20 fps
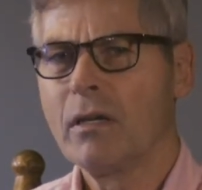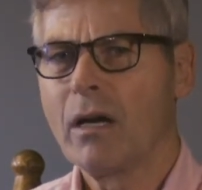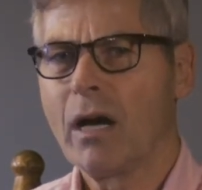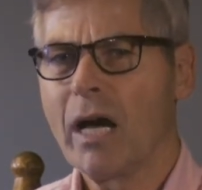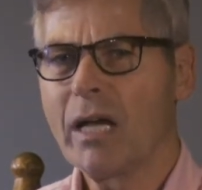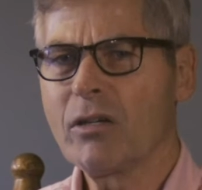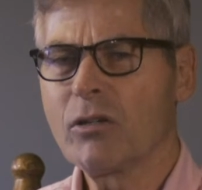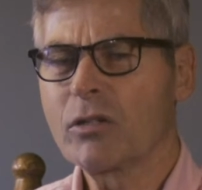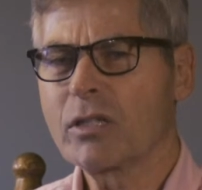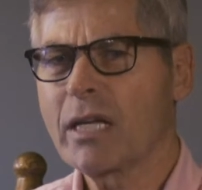
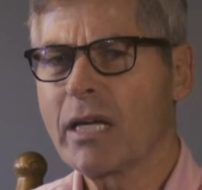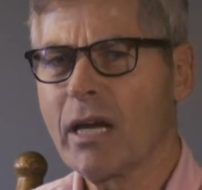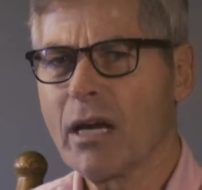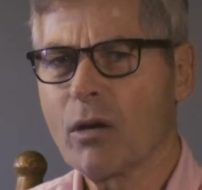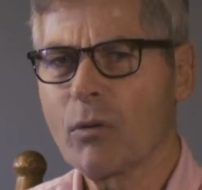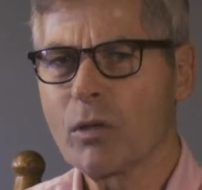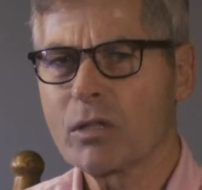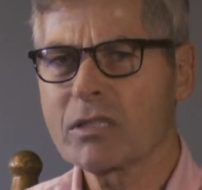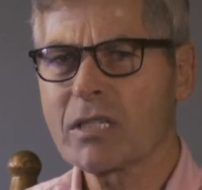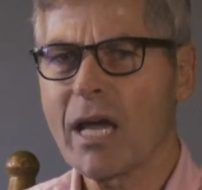I don't
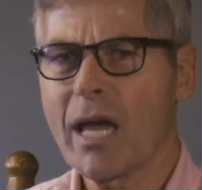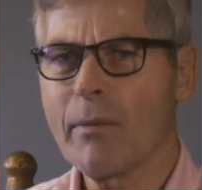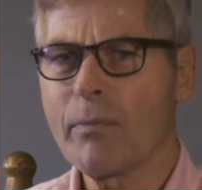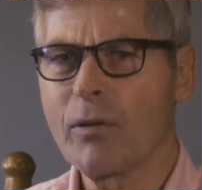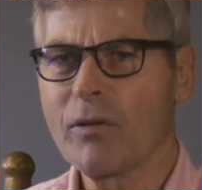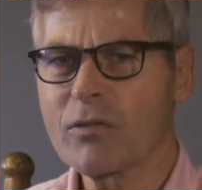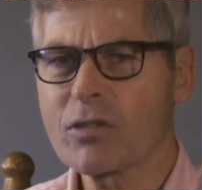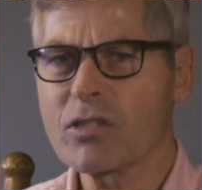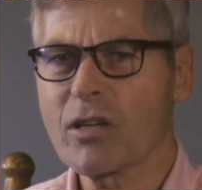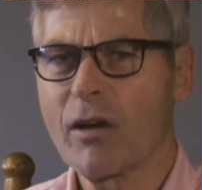care what
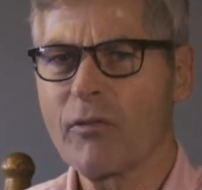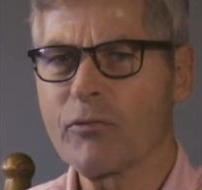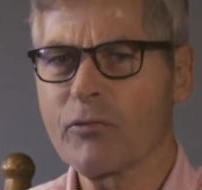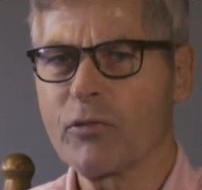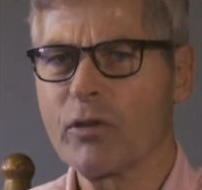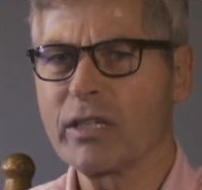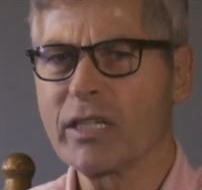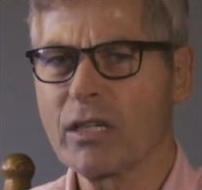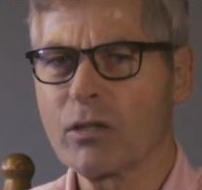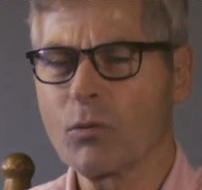type of
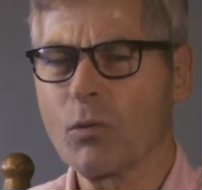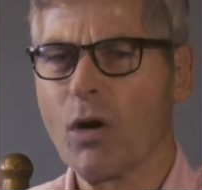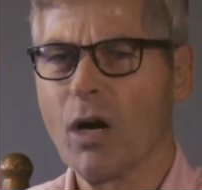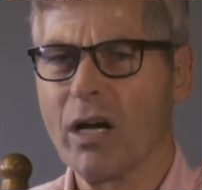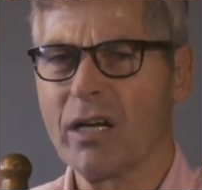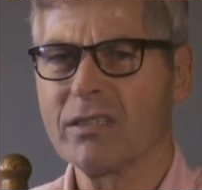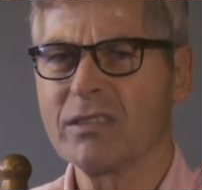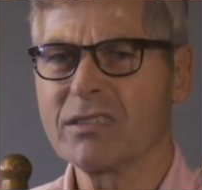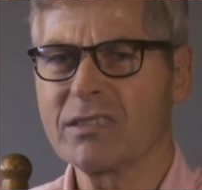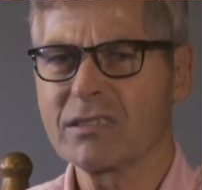suffering it
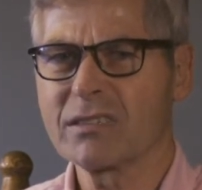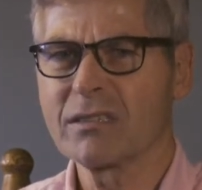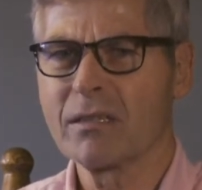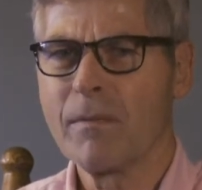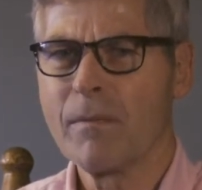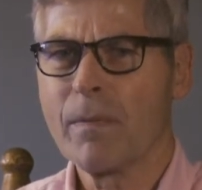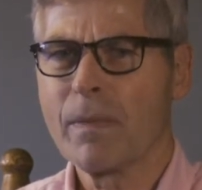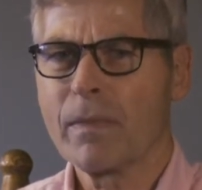was.